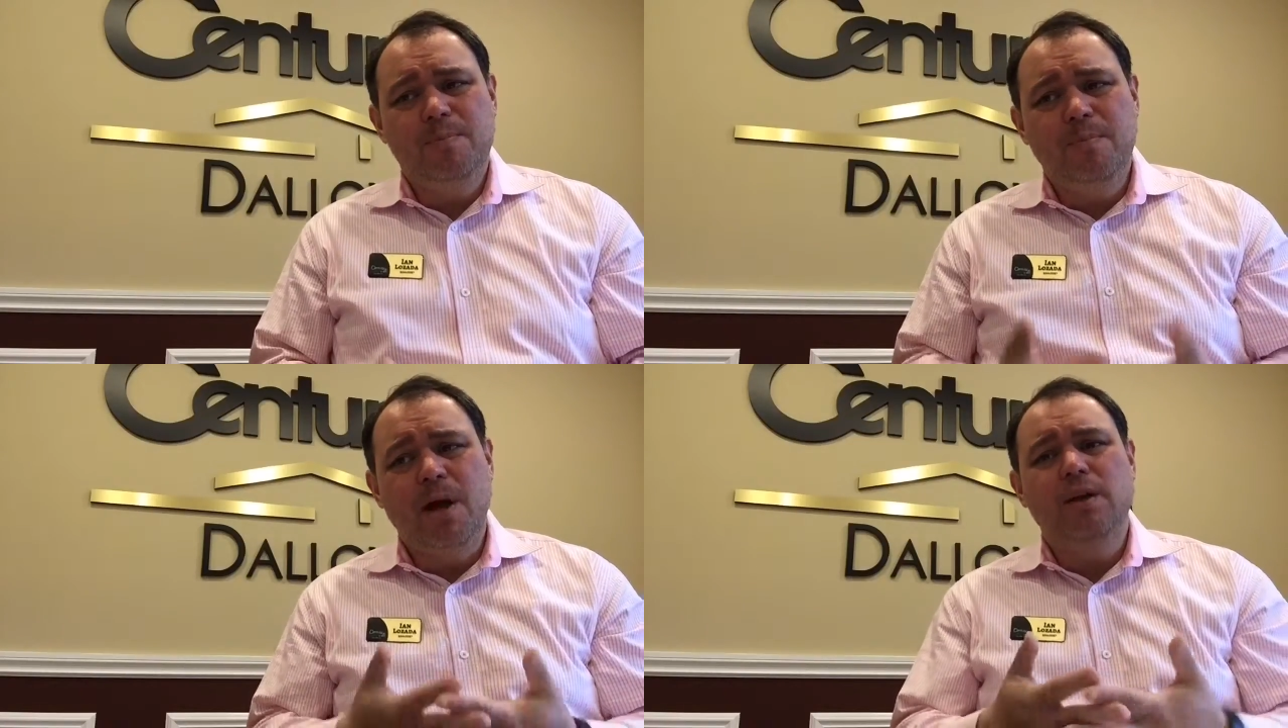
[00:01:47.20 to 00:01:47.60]

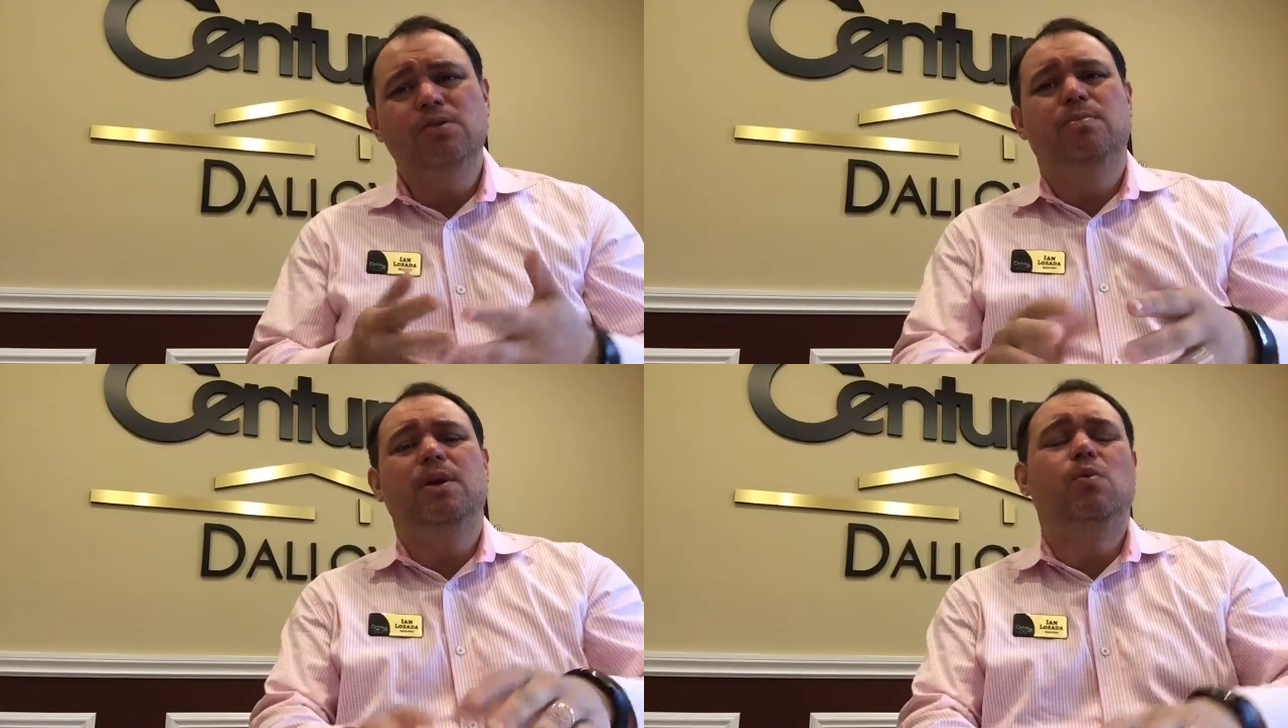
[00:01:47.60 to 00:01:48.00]

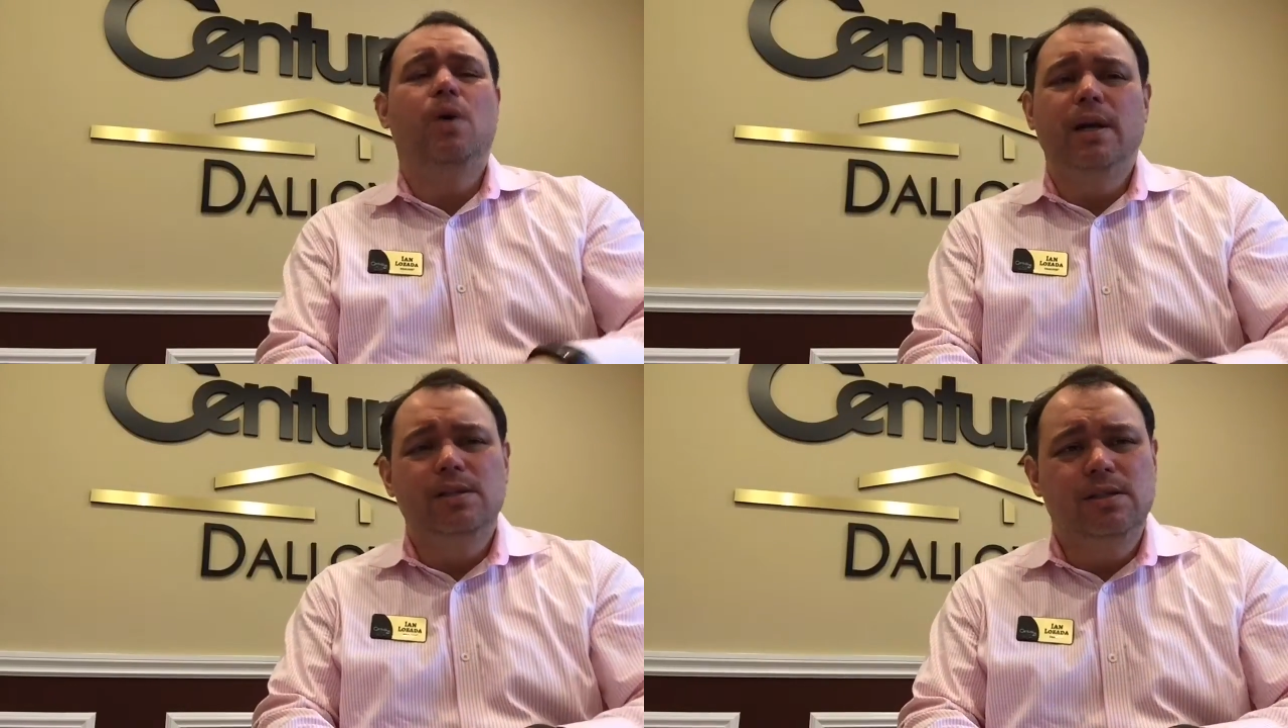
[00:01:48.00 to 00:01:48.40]
buyers made a
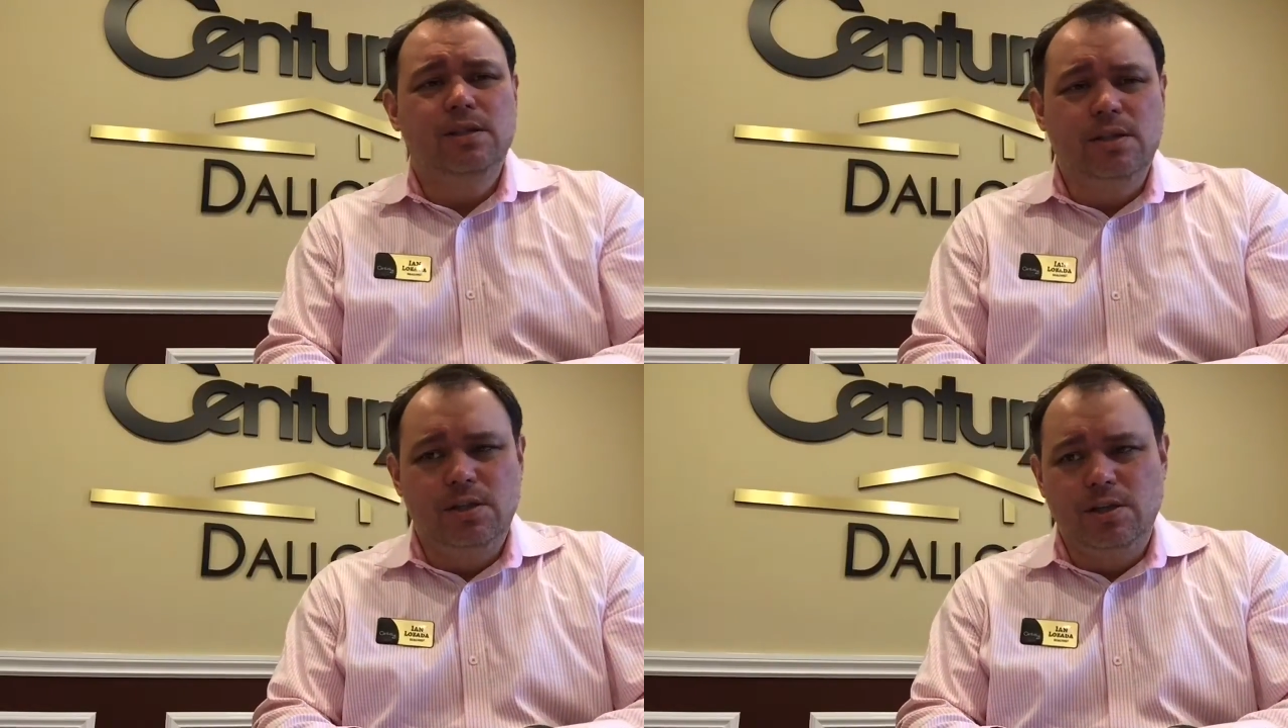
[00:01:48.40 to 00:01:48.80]
wise
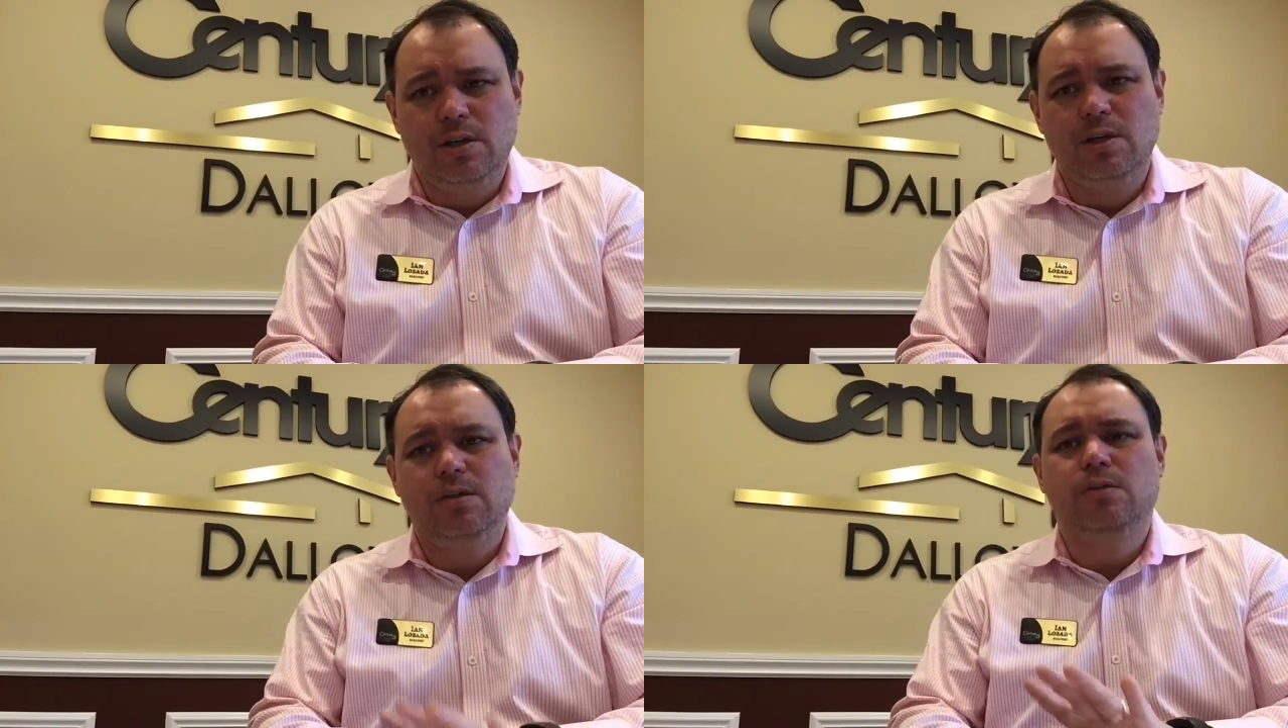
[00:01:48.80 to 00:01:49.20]

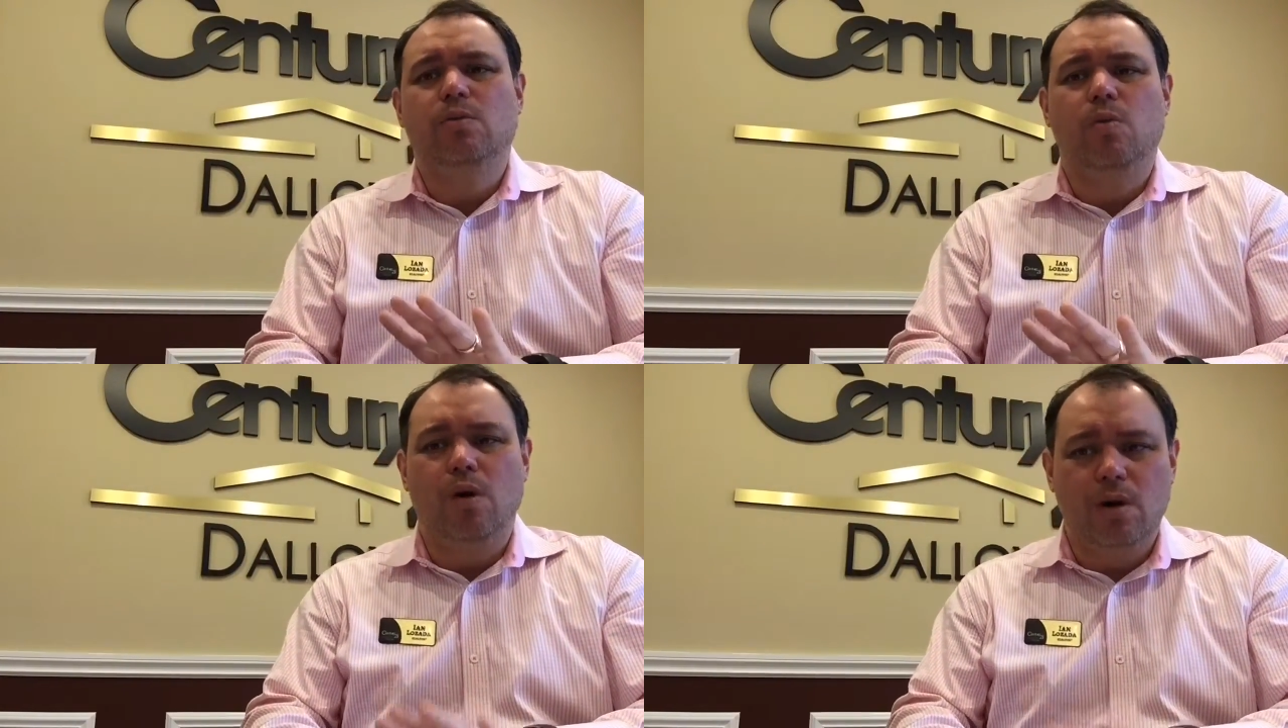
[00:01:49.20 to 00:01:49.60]
decision to
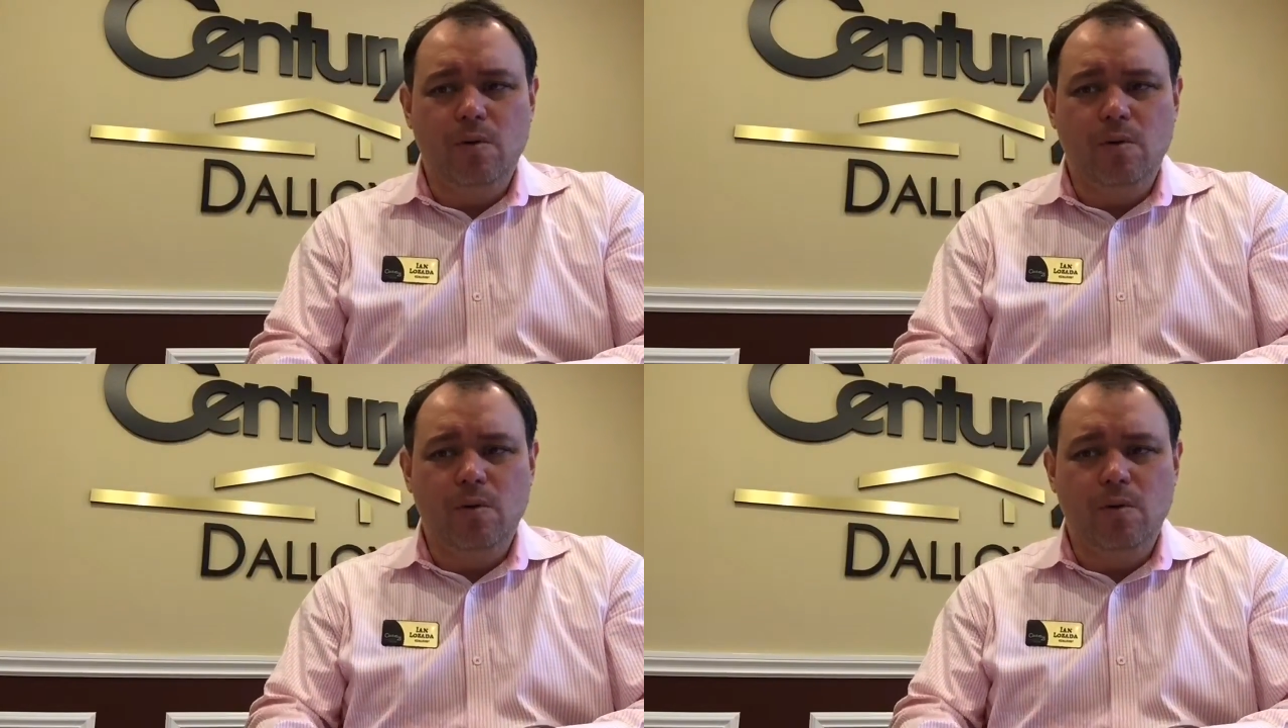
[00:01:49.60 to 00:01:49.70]
walk